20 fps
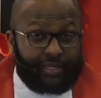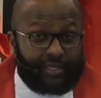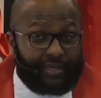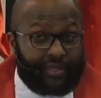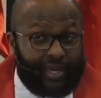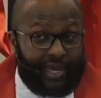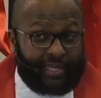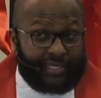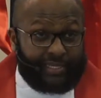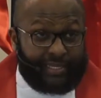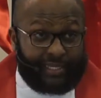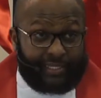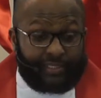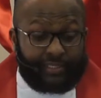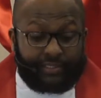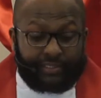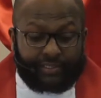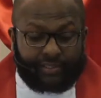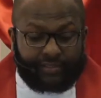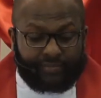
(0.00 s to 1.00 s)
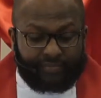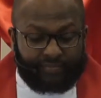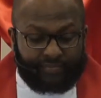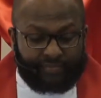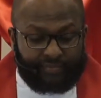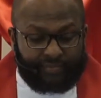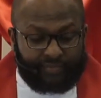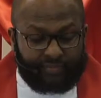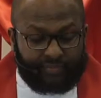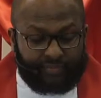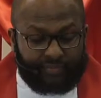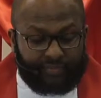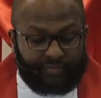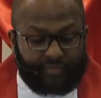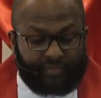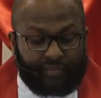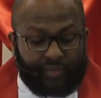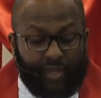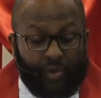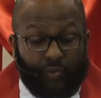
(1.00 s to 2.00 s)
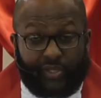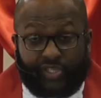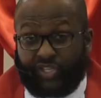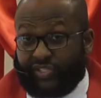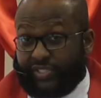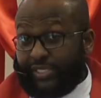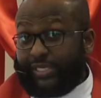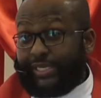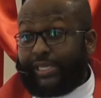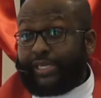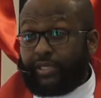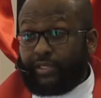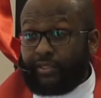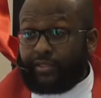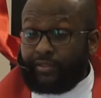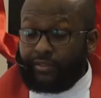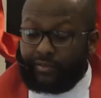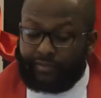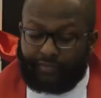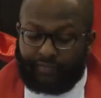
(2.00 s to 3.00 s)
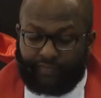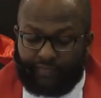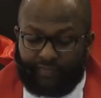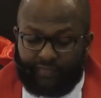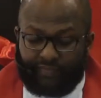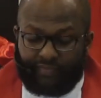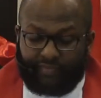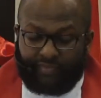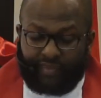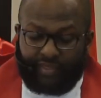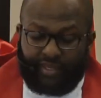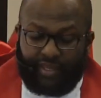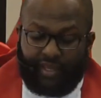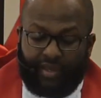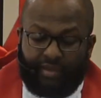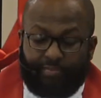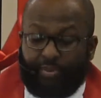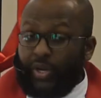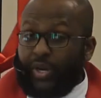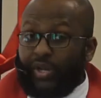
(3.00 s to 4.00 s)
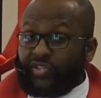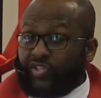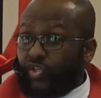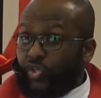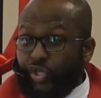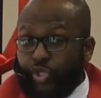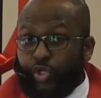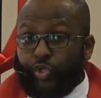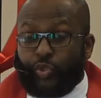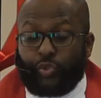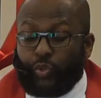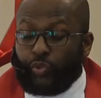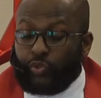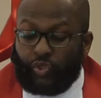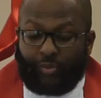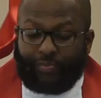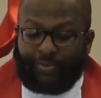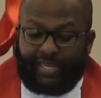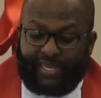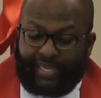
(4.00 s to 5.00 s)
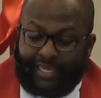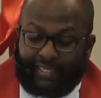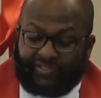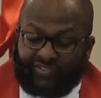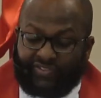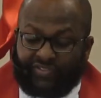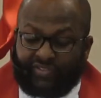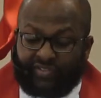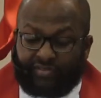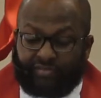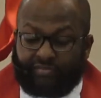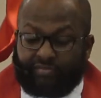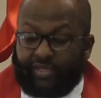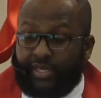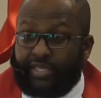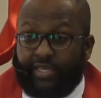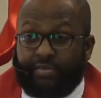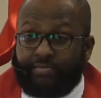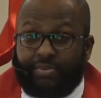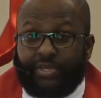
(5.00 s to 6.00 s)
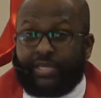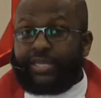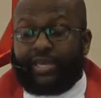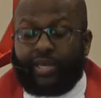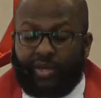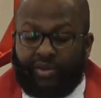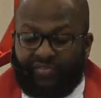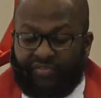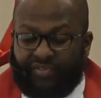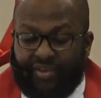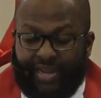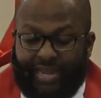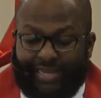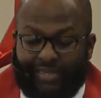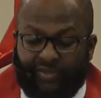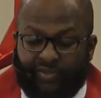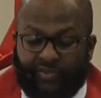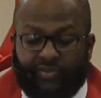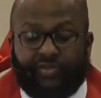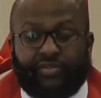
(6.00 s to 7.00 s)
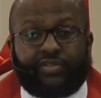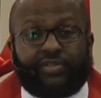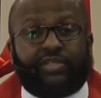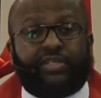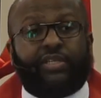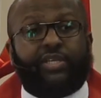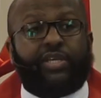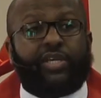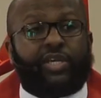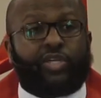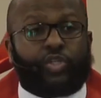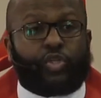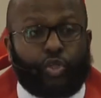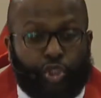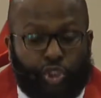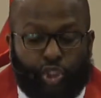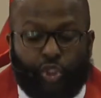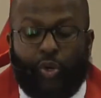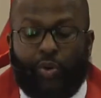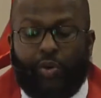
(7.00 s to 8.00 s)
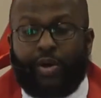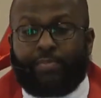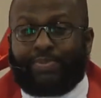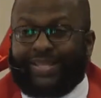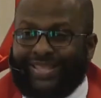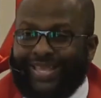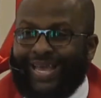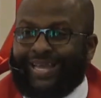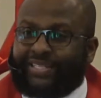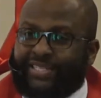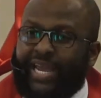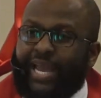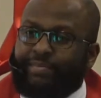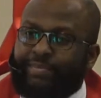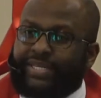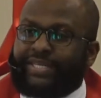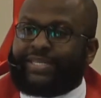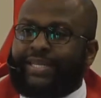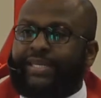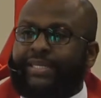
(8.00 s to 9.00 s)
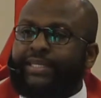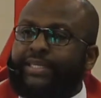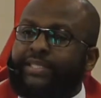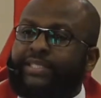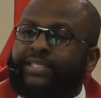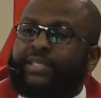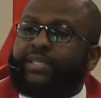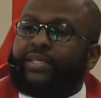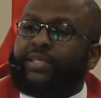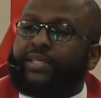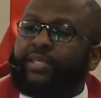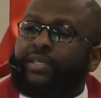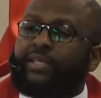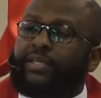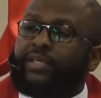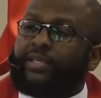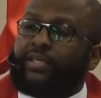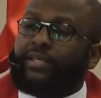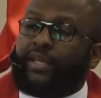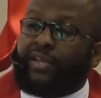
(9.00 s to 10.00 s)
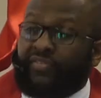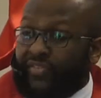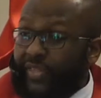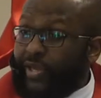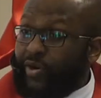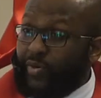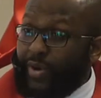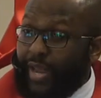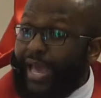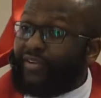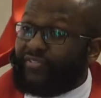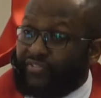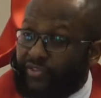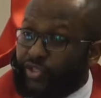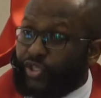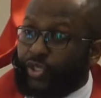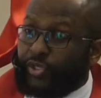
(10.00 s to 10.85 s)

at night, which is illegal but also, you know, nobody gets anybody out of their house to show up at that time at night if they don't have to.